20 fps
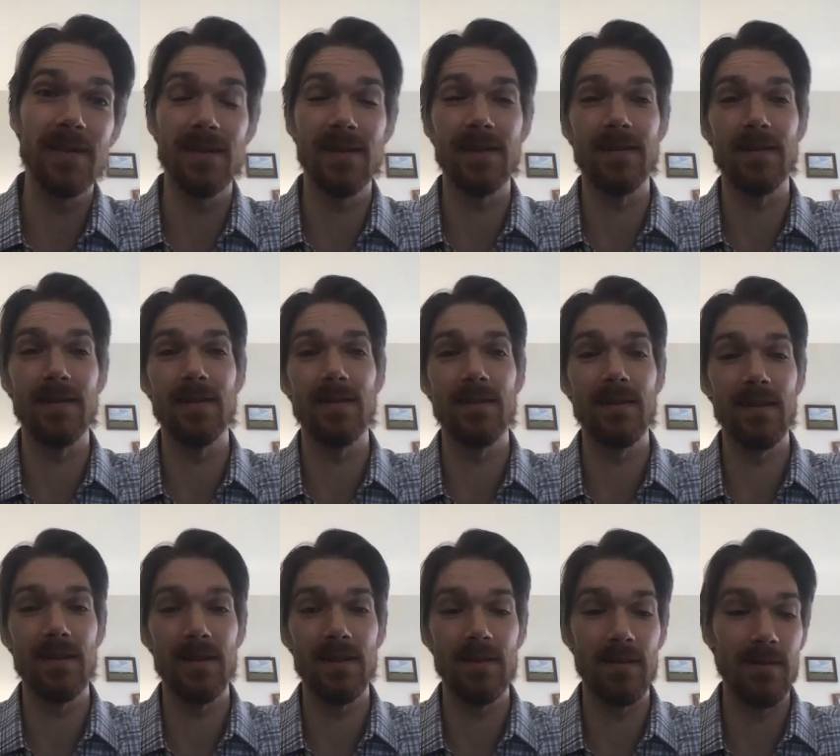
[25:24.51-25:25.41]

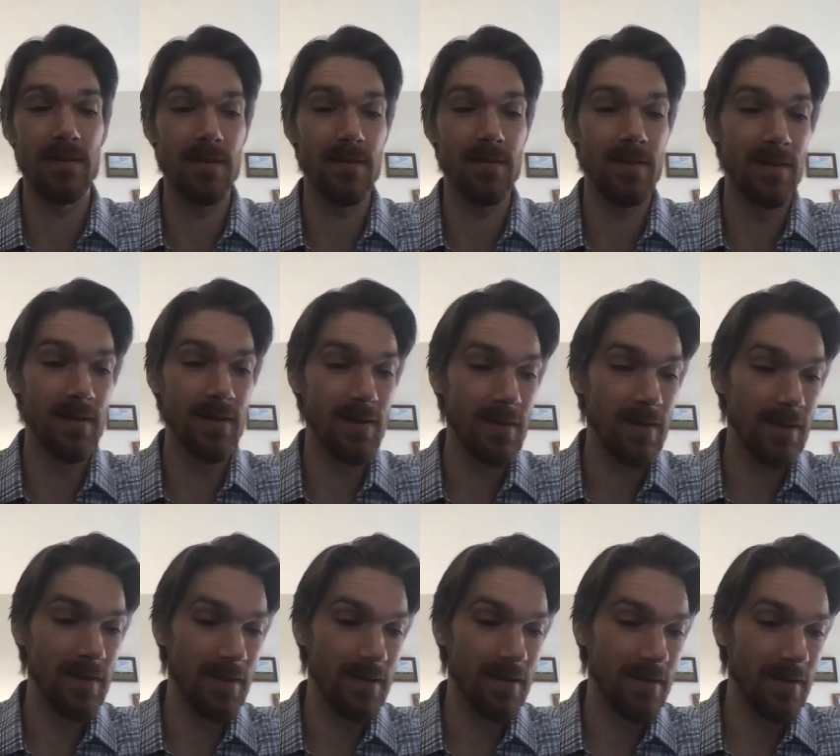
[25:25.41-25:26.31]
And
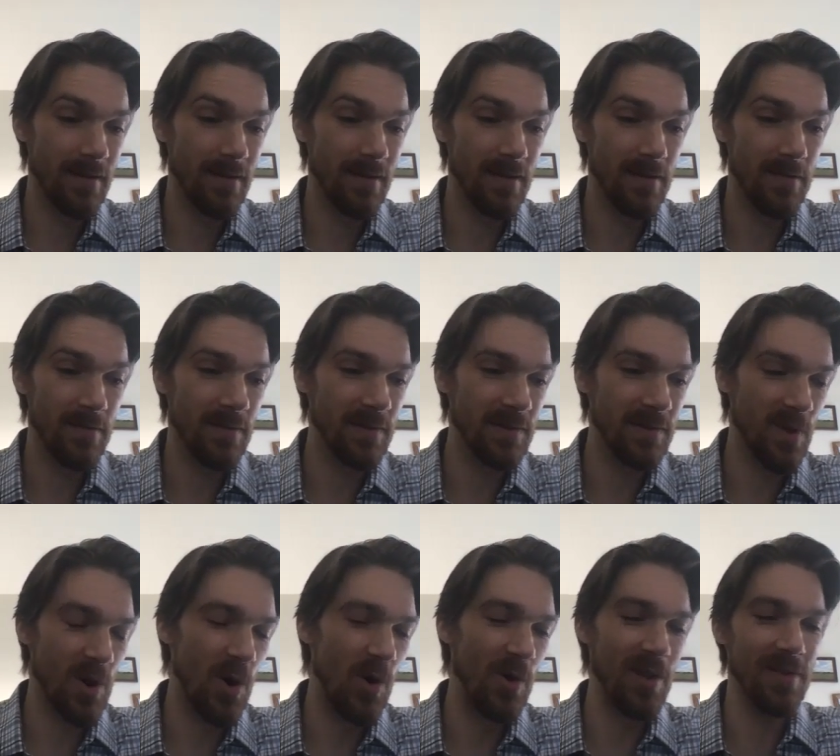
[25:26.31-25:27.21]
there's a
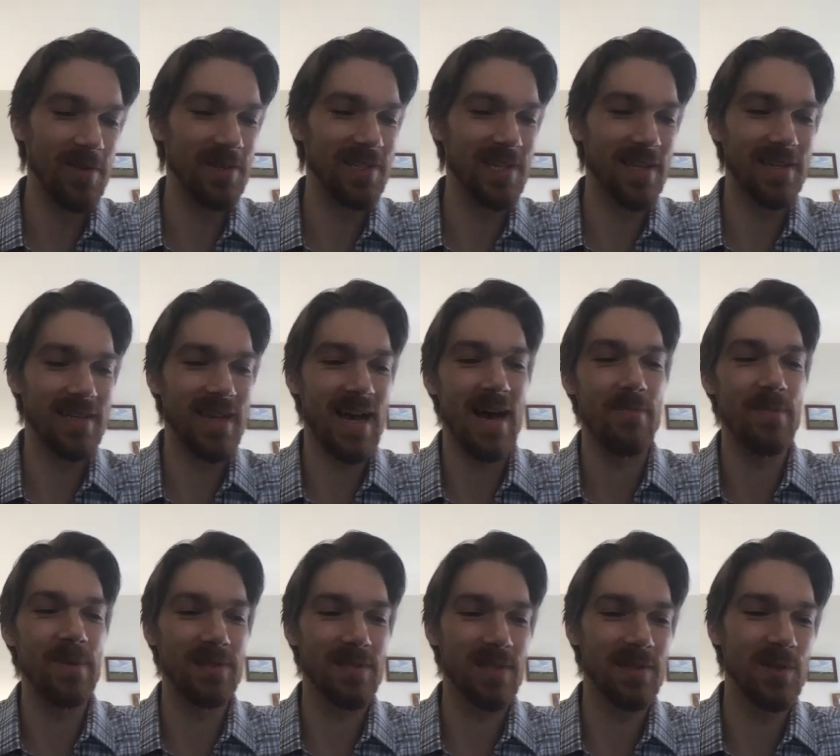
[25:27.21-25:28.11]
whole other set of
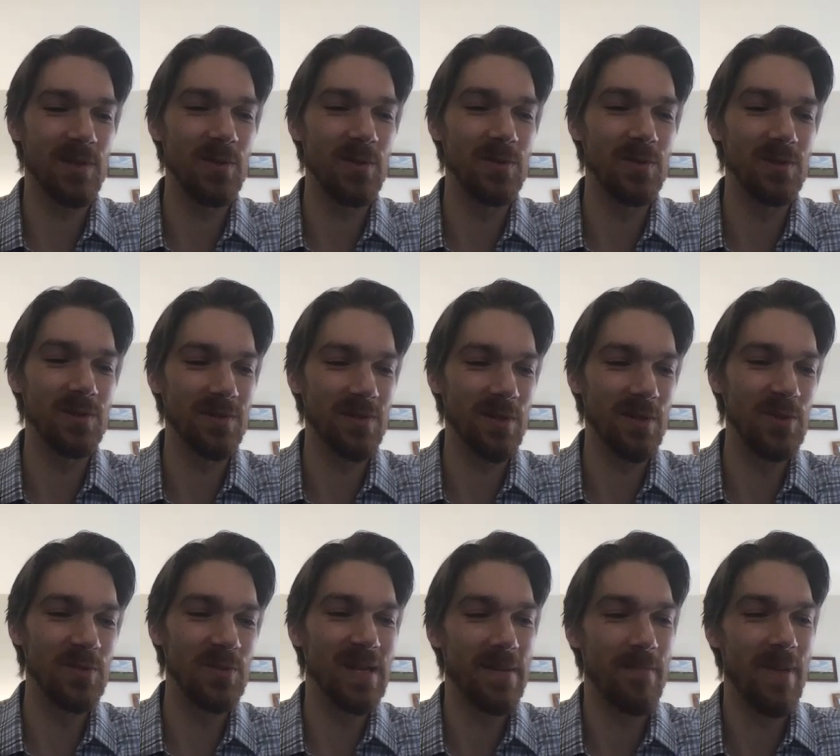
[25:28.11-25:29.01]
topics on who's
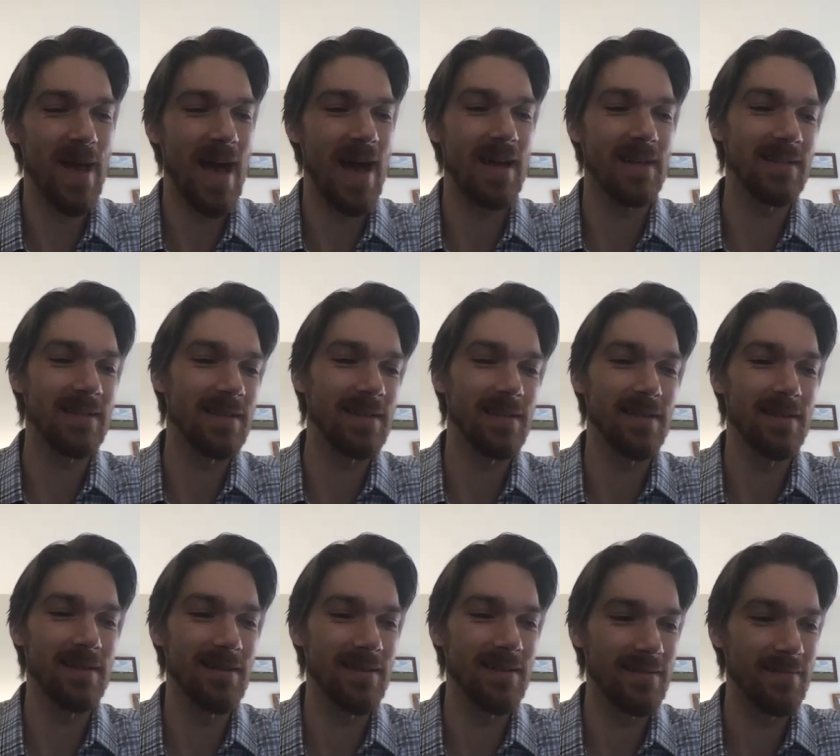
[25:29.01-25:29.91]
been
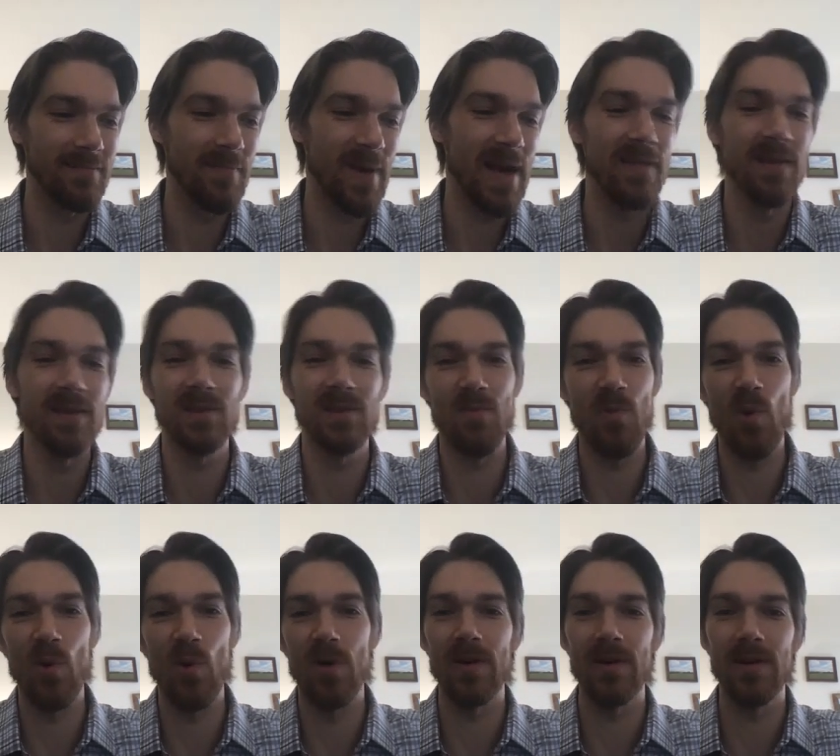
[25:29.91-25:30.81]
impacted by this
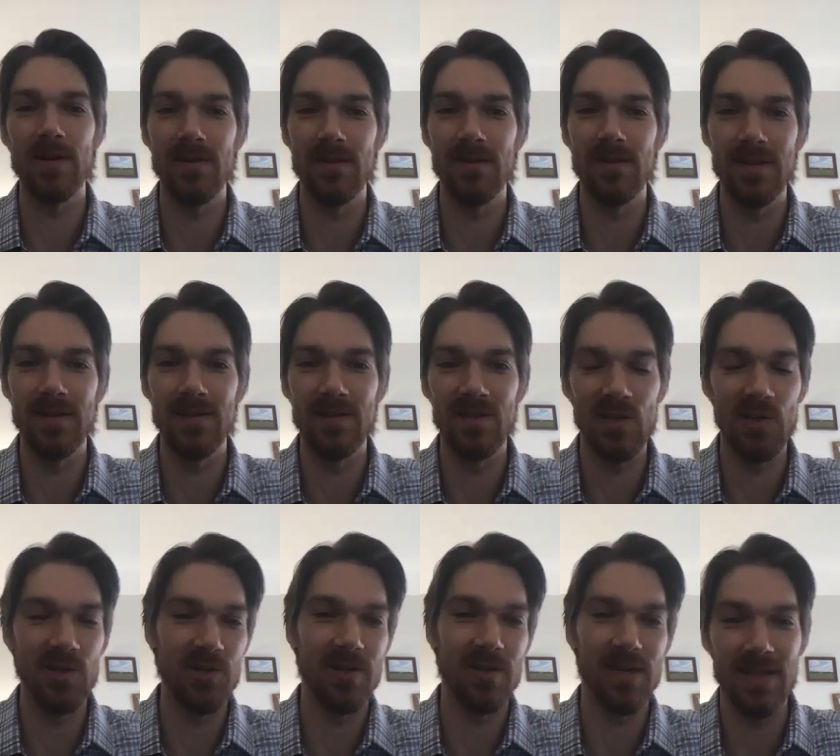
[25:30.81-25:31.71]
more and
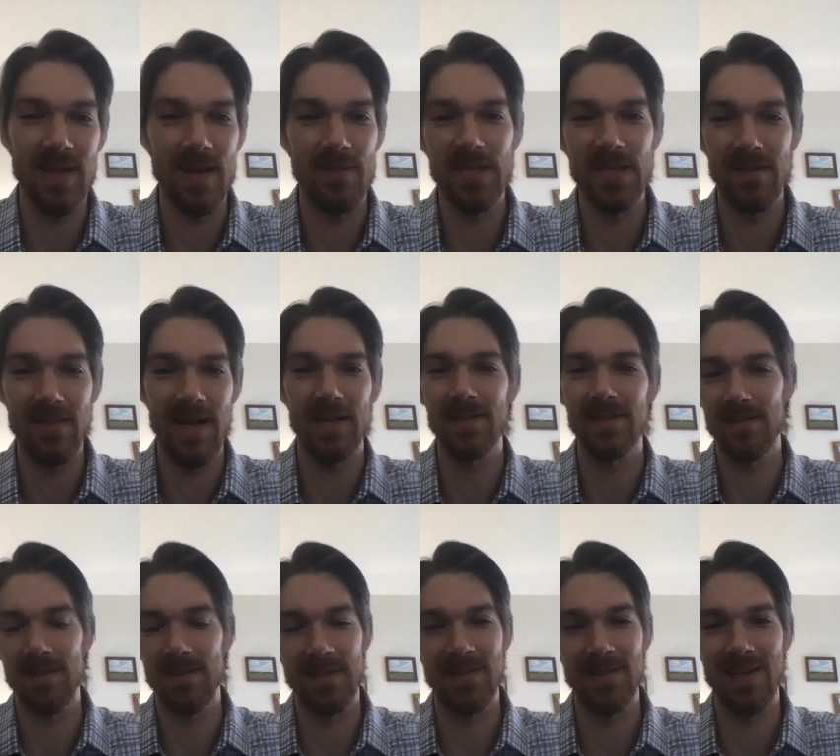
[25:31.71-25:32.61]
socioeconomic
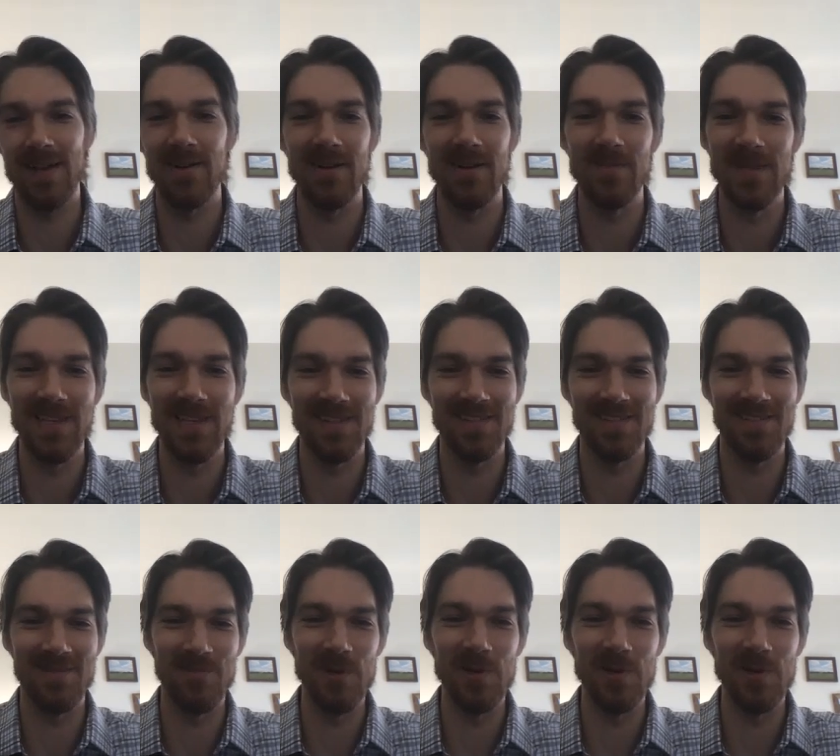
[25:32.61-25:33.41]
classes, et cetera. But let's